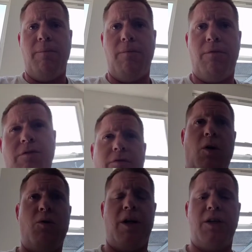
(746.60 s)

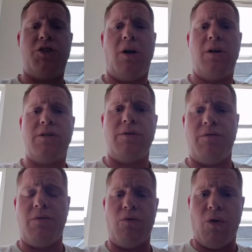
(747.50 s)
floating chunks of
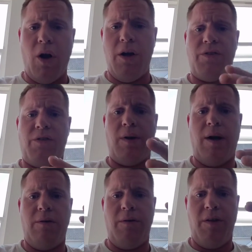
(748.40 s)
rust around,
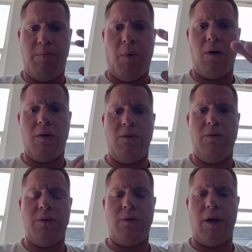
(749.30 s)
these particles,
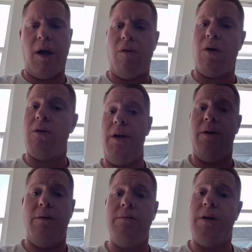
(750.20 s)
like I've already
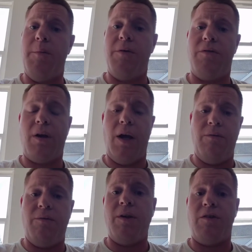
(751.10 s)
kind of
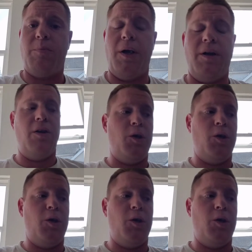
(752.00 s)
explained to you.